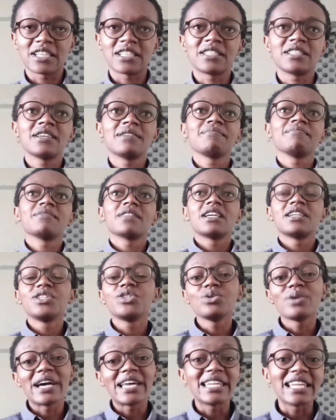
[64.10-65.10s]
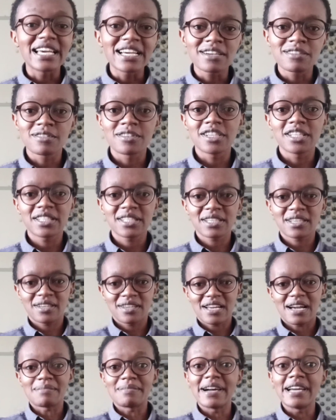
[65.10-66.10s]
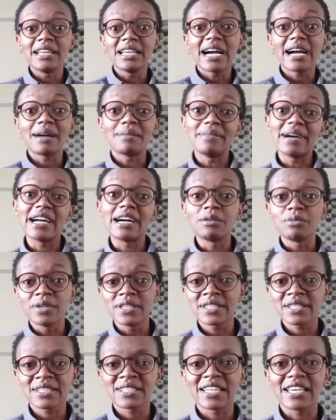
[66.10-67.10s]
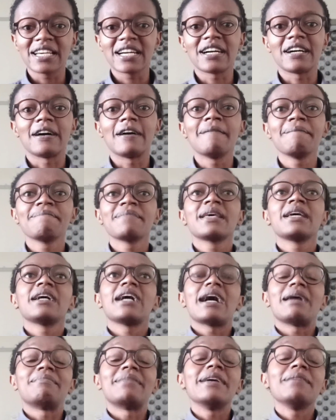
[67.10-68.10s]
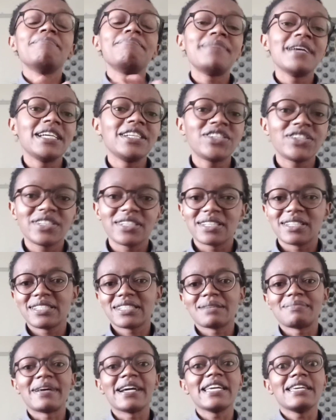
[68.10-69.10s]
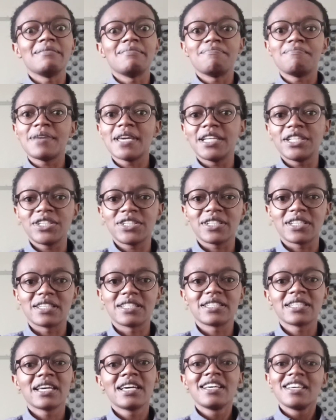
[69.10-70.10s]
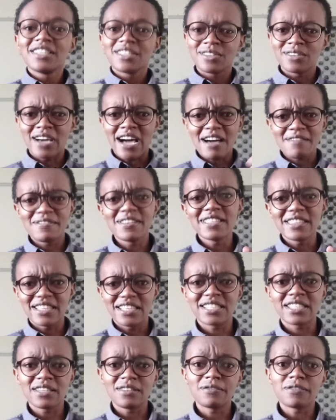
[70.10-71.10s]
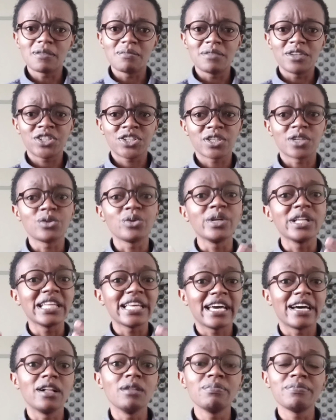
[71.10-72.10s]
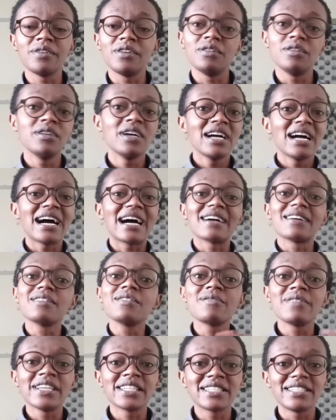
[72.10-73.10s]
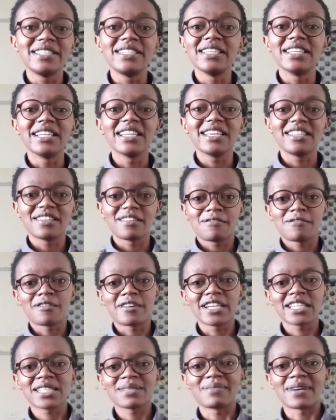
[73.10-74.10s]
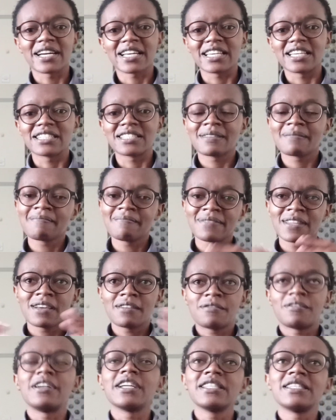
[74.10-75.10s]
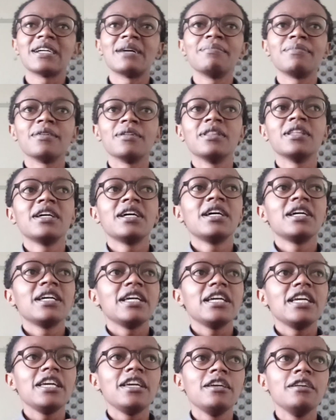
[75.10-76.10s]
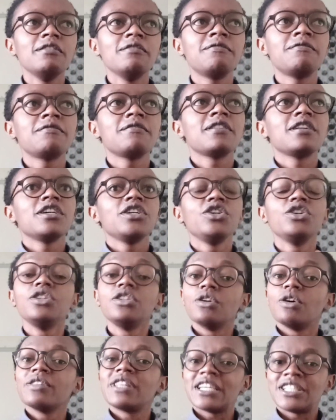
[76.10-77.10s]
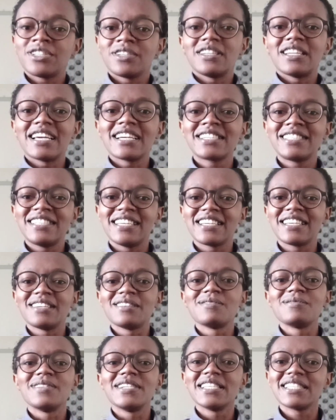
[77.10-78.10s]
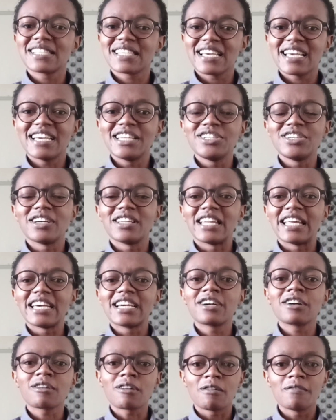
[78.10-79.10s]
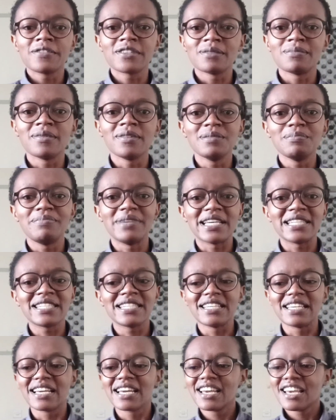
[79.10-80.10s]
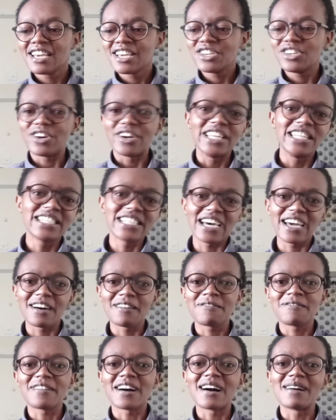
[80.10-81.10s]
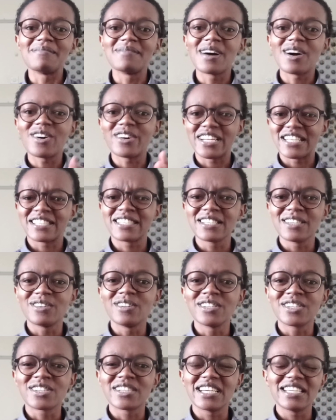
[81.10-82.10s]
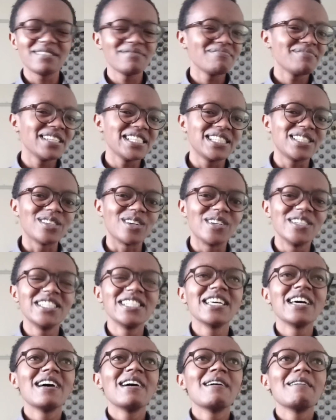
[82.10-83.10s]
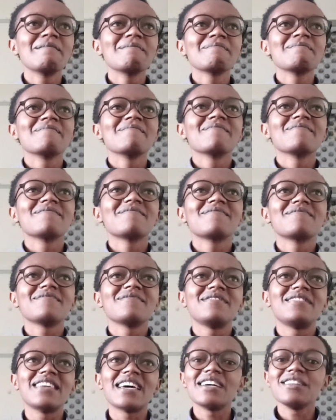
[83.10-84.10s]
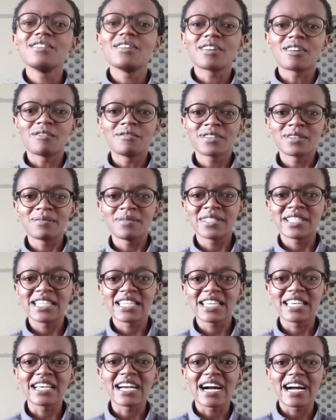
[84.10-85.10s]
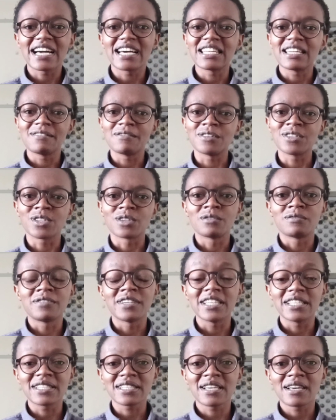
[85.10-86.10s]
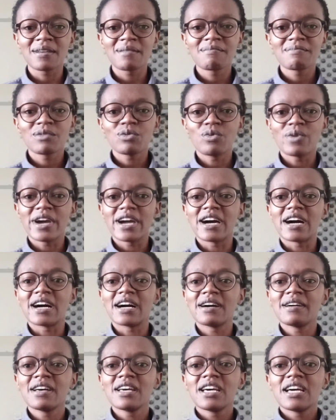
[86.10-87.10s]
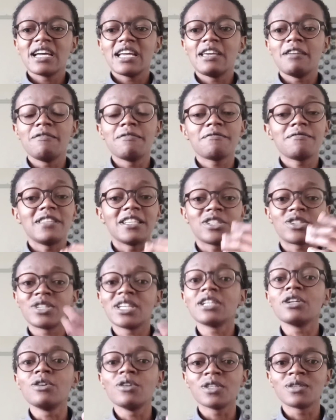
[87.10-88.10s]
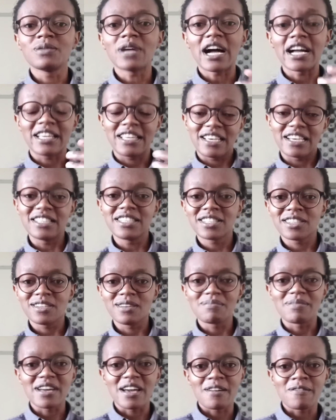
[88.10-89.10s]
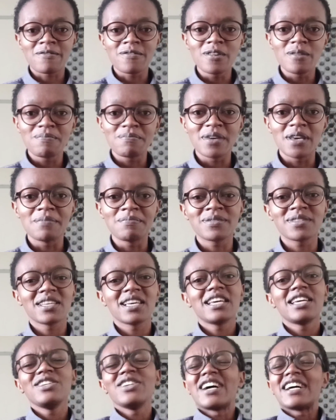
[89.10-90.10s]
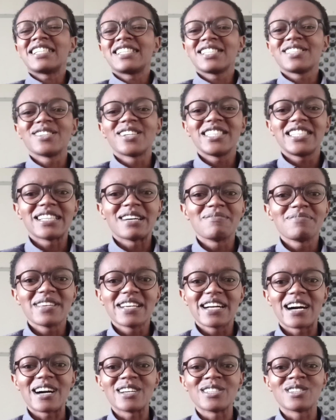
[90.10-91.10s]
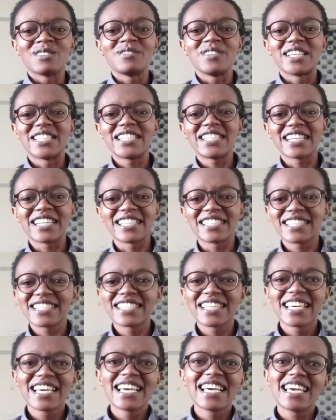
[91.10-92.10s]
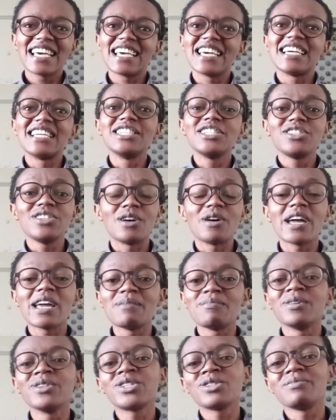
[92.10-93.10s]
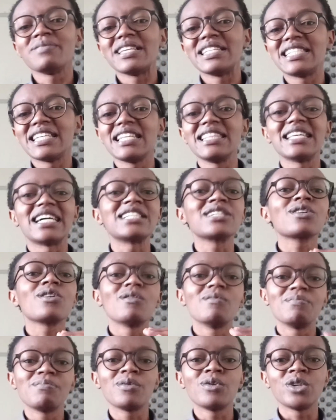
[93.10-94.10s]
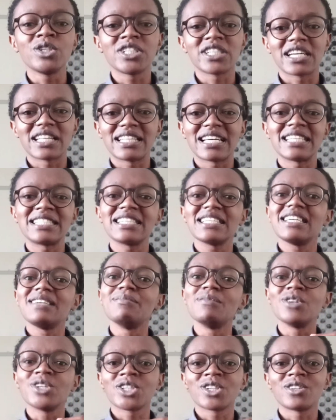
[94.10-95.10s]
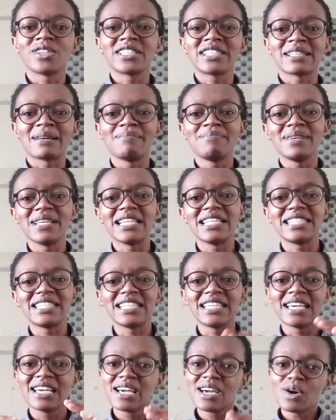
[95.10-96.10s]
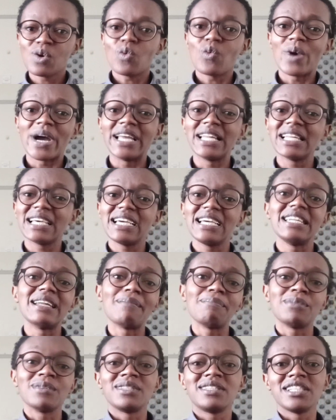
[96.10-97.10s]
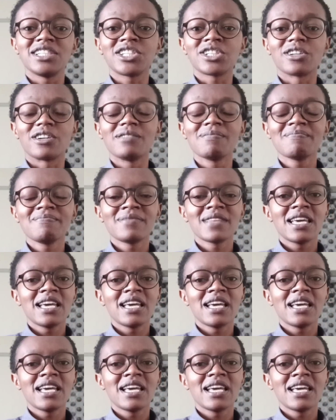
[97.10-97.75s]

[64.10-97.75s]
as, do I like risk? Am I a risk taker? Am I patient? Am I impatient? So having this information will help you a great deal in the Forex market. For example, if you know that you like taking risk and you're like comfortable betting your entire farm on a single trade, please don't, then you're comfortable taking higher levels of risk, where if the trade goes against you by a few pips, your heart is not jumping out of your chest and you're able to maintain that composure, that emotional stability while in a position.